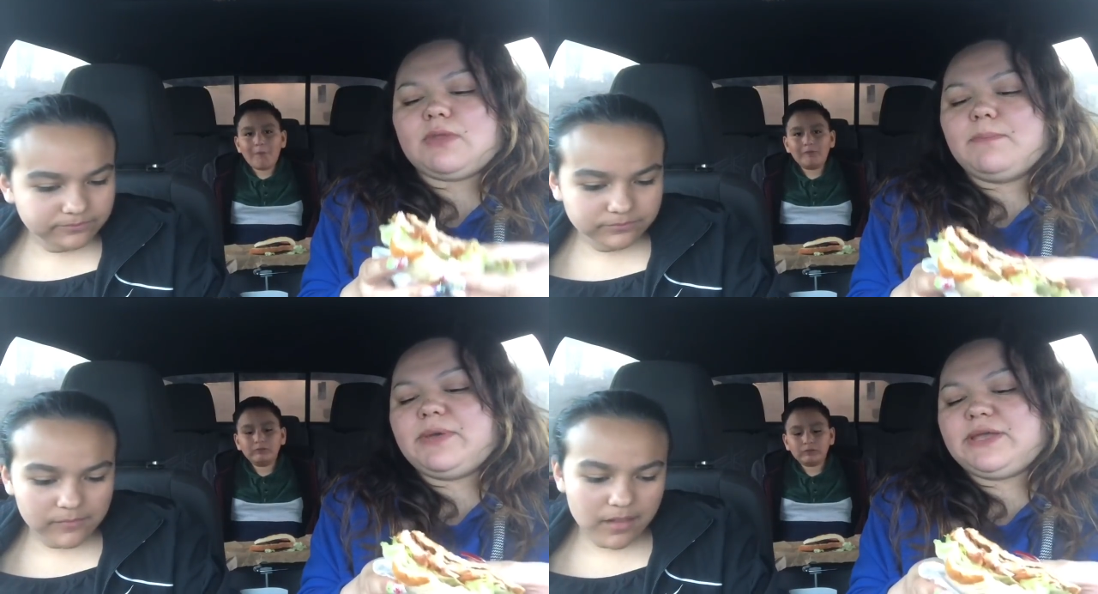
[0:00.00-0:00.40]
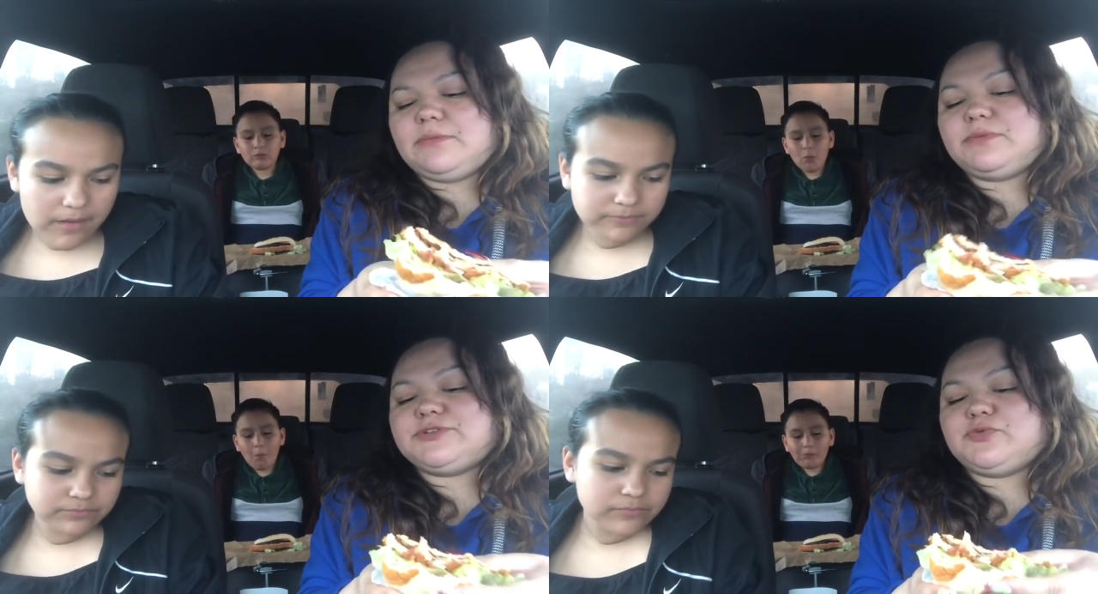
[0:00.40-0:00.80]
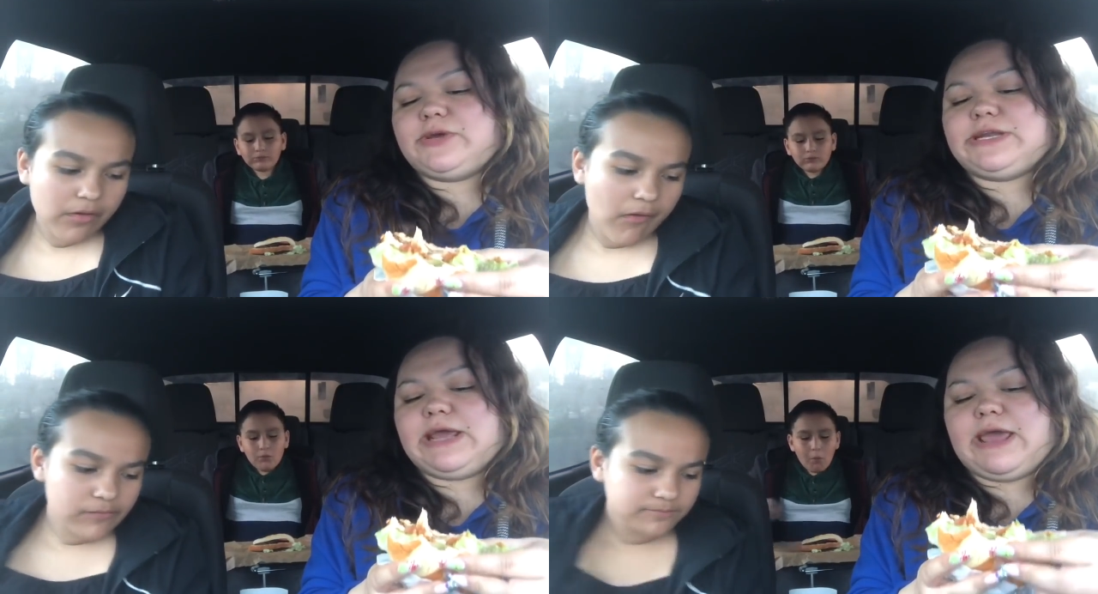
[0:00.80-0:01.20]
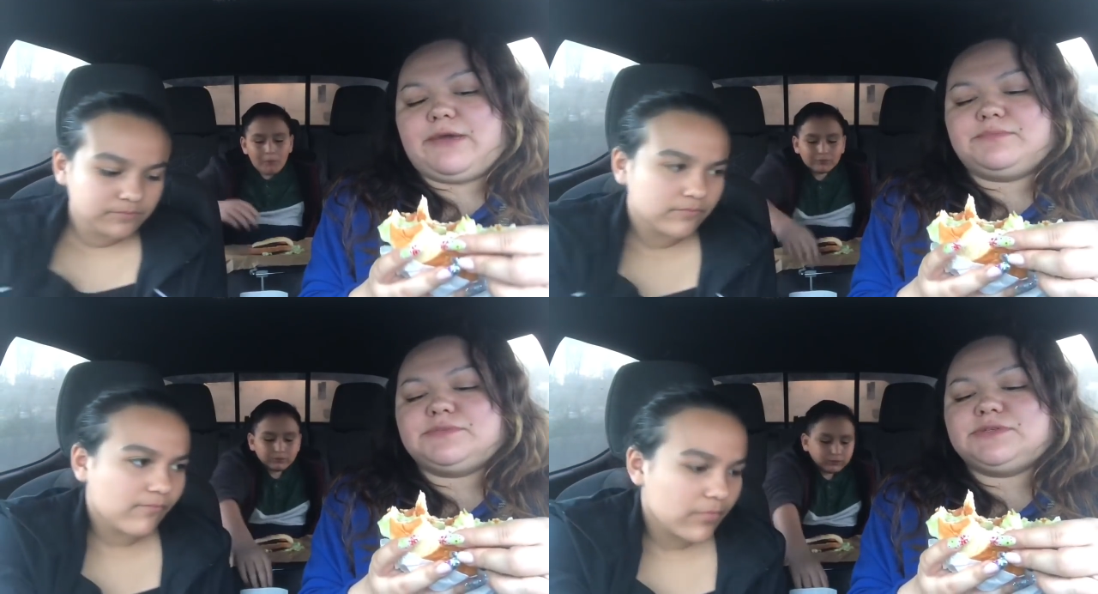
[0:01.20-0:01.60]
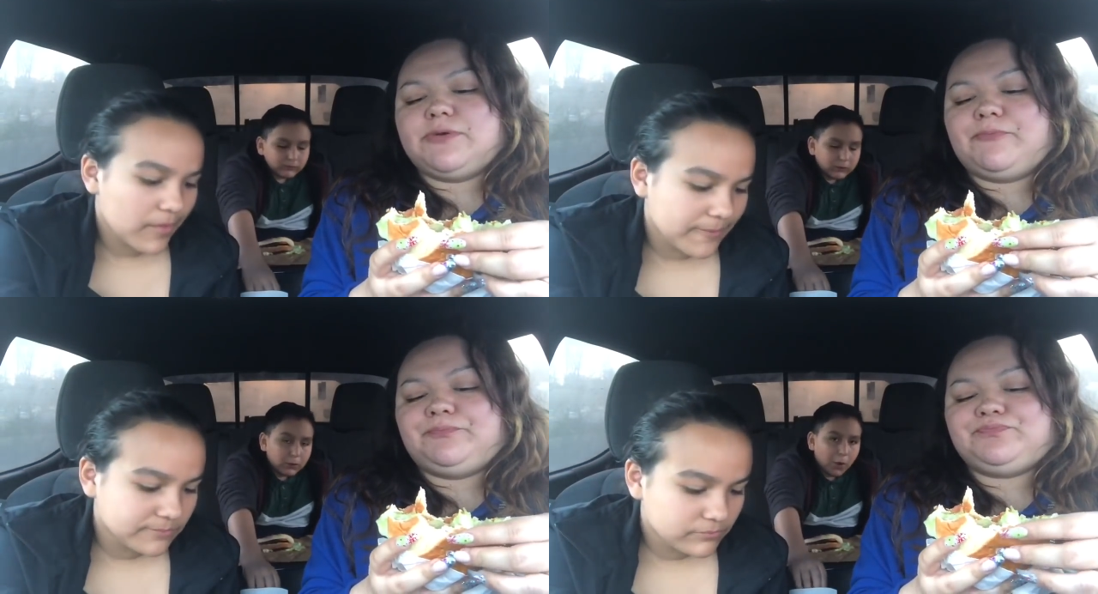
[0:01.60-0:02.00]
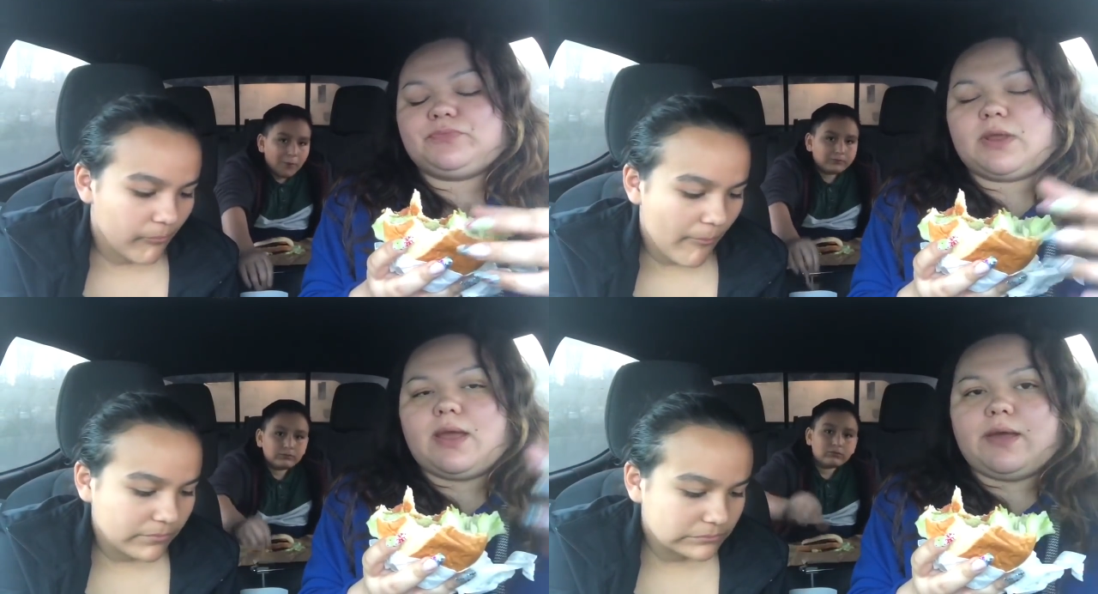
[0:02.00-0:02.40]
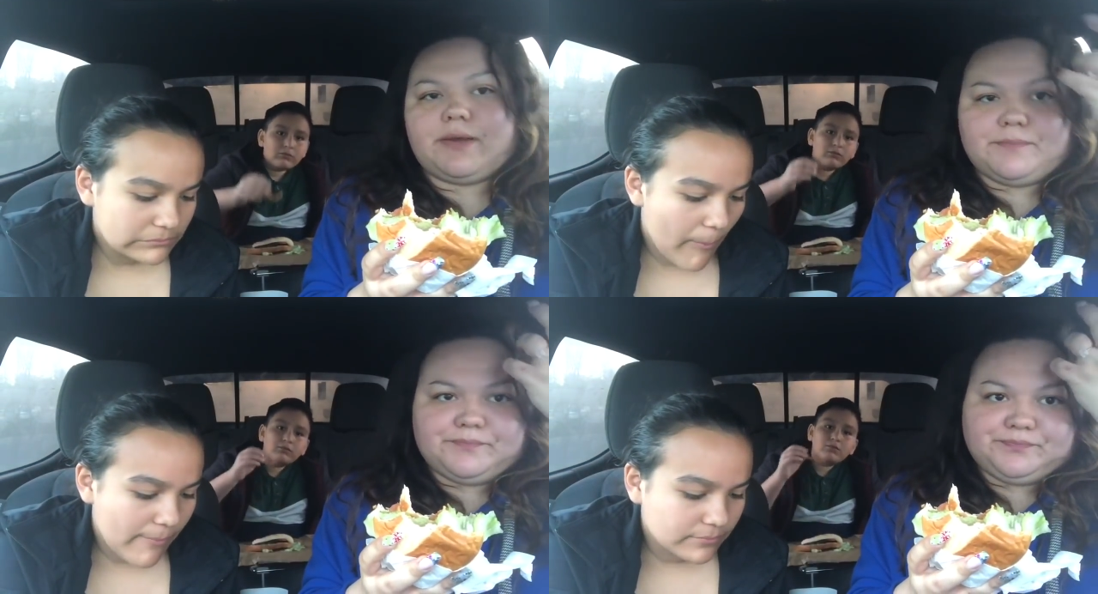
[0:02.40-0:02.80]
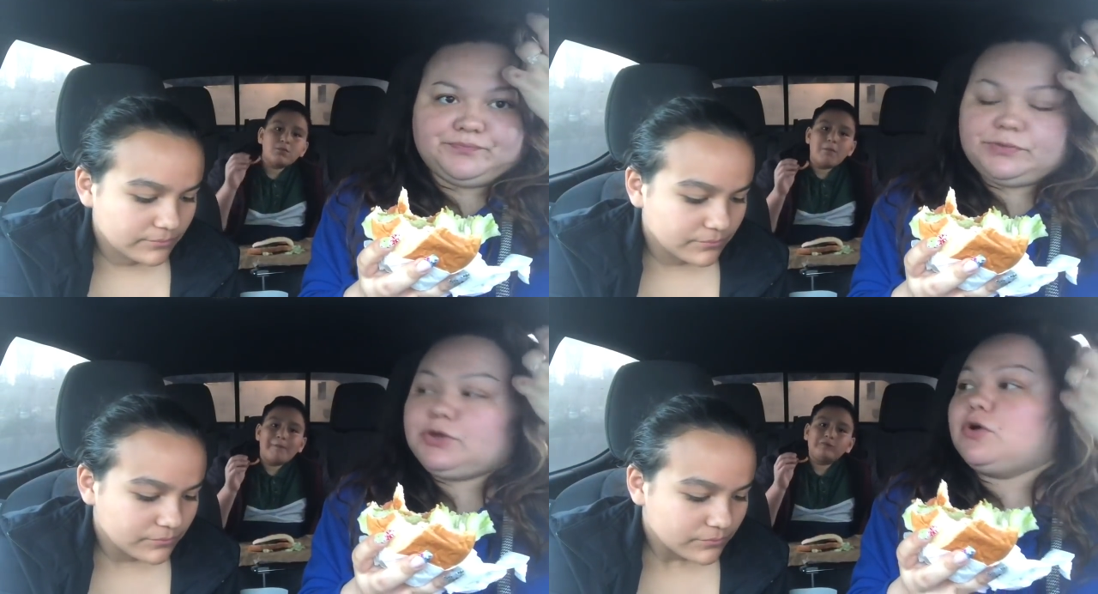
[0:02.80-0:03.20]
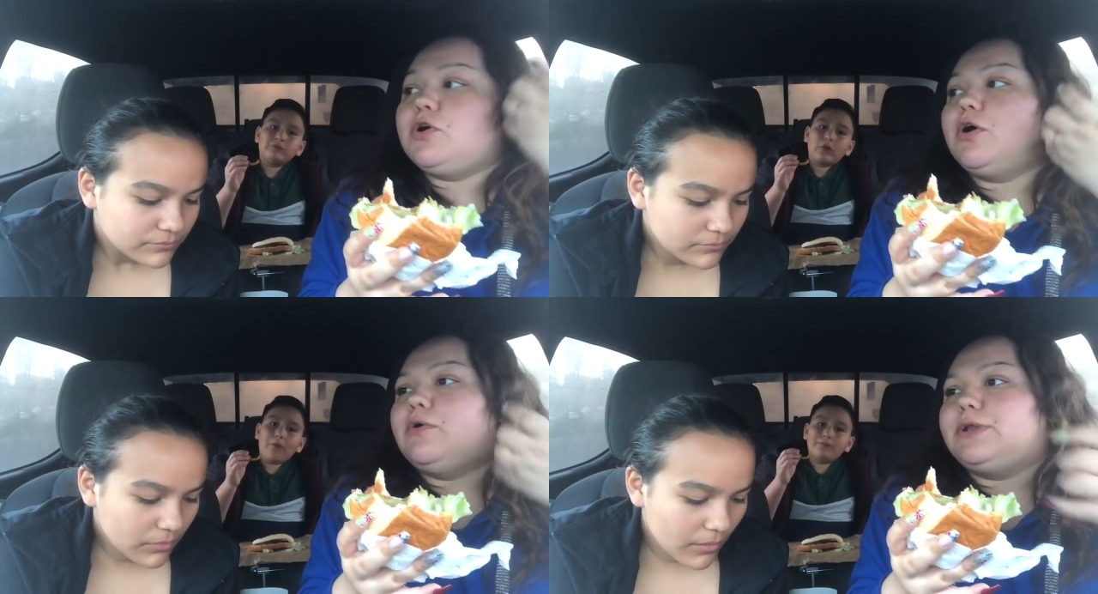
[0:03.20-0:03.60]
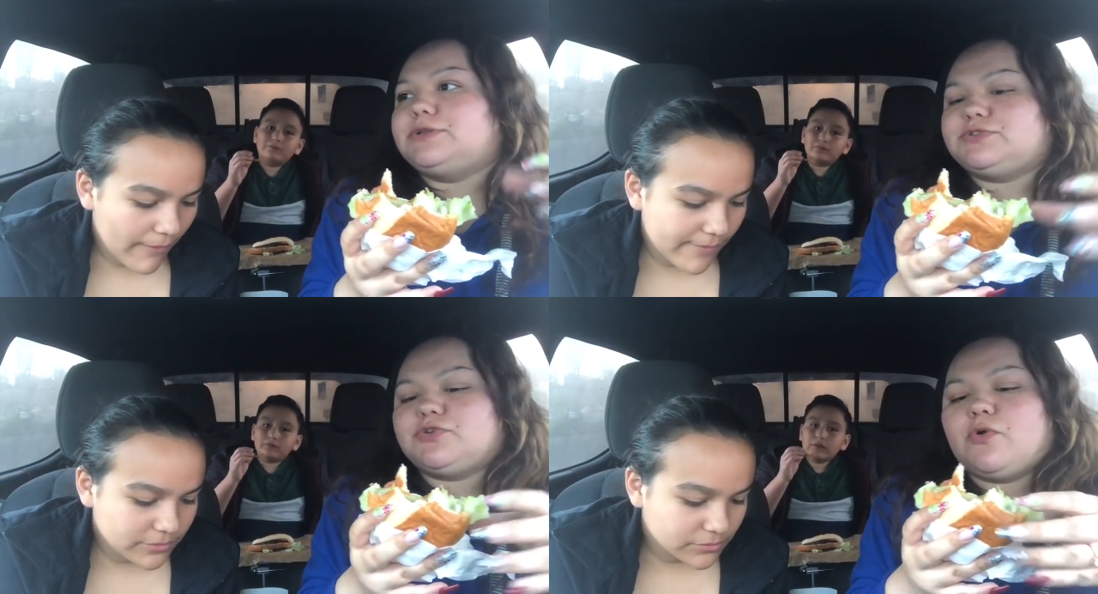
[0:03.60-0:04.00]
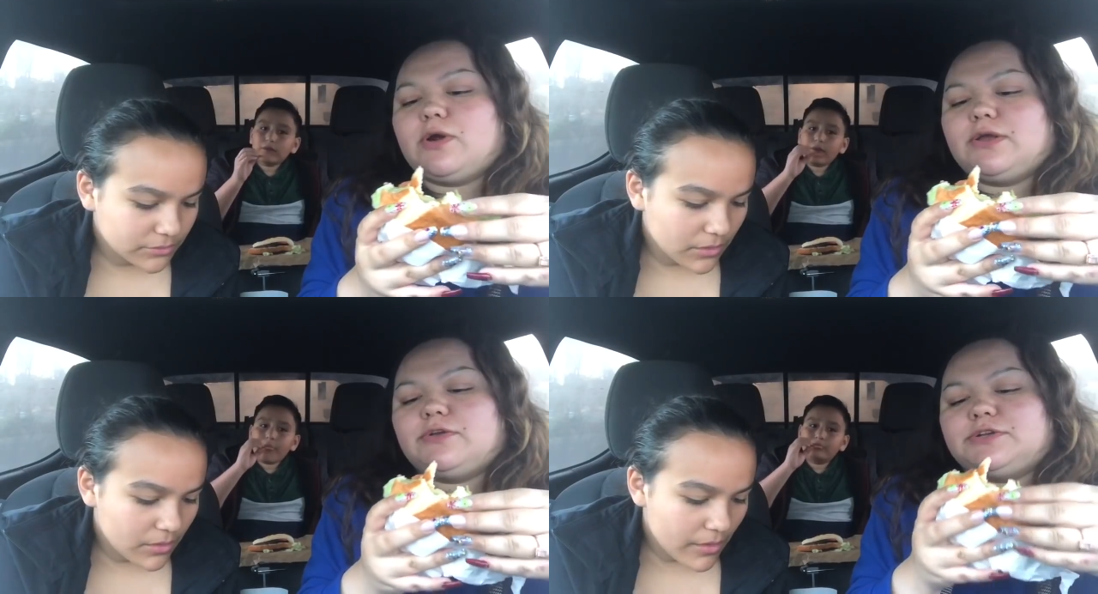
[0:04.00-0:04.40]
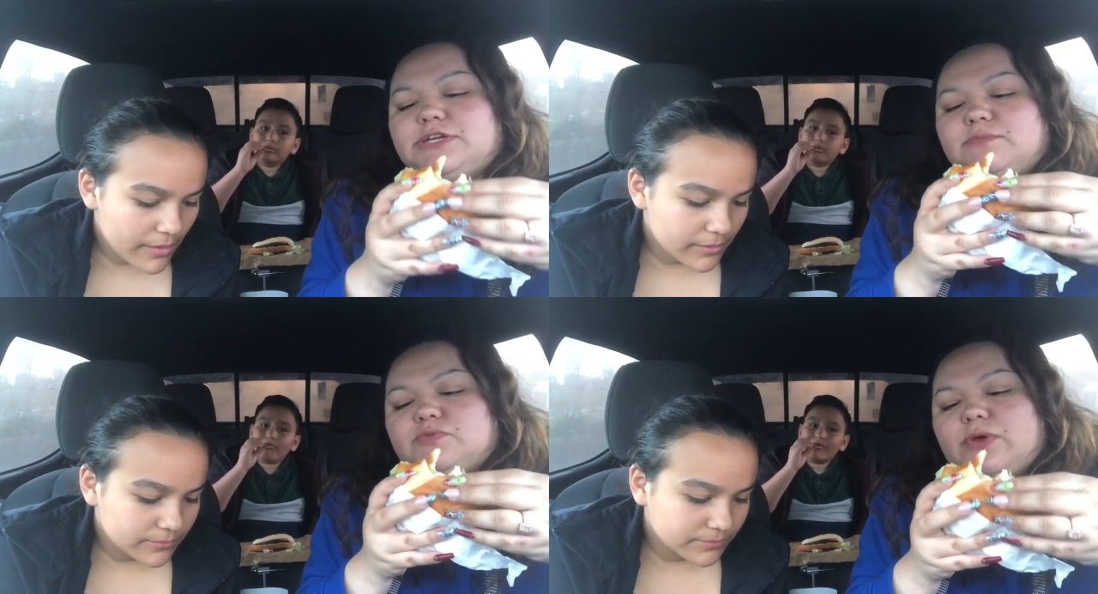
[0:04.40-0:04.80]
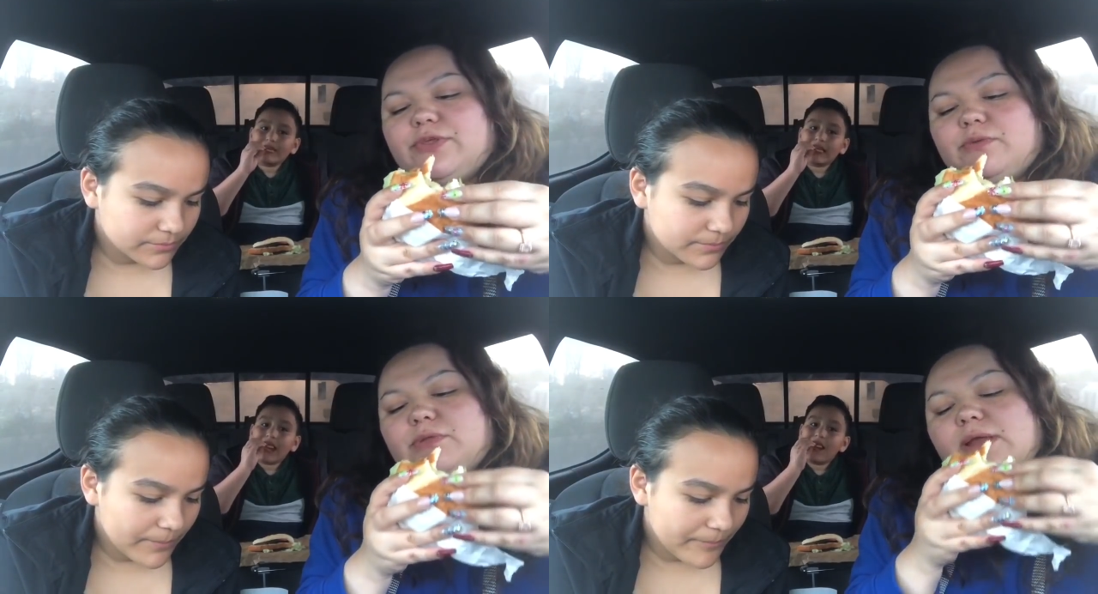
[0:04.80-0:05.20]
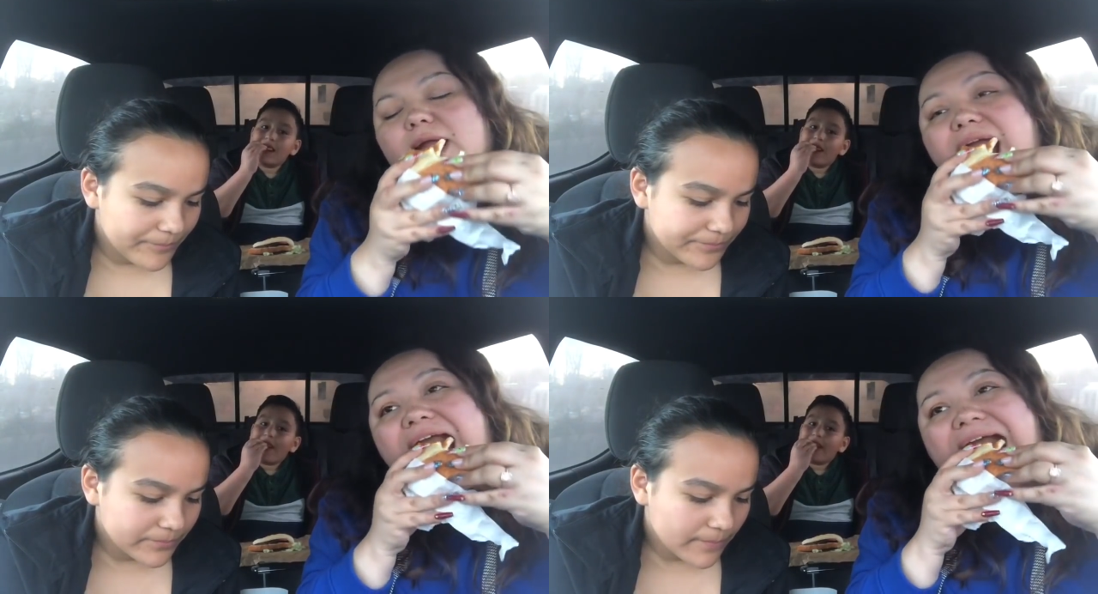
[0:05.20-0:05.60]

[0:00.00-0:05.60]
Speaker 1: but in between games, um, you'll go and score other teams while they're playing.